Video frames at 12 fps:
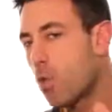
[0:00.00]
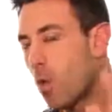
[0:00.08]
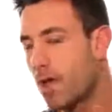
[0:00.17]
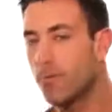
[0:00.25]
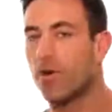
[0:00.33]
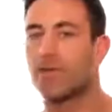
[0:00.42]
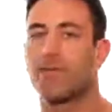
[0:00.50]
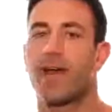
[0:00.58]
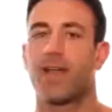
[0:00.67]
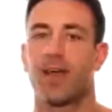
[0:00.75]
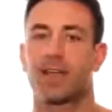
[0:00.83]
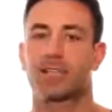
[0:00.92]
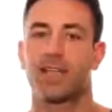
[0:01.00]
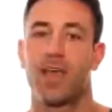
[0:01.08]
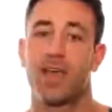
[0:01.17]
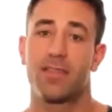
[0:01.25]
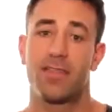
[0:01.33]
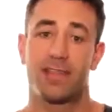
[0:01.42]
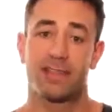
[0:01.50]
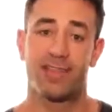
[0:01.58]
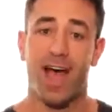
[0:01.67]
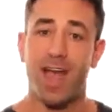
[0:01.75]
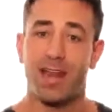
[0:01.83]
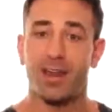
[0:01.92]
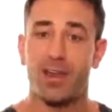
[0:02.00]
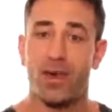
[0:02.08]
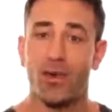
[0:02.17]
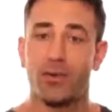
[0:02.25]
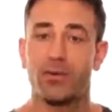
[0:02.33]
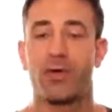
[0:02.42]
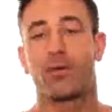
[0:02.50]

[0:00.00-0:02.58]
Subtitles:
way more fat loss than diet alone.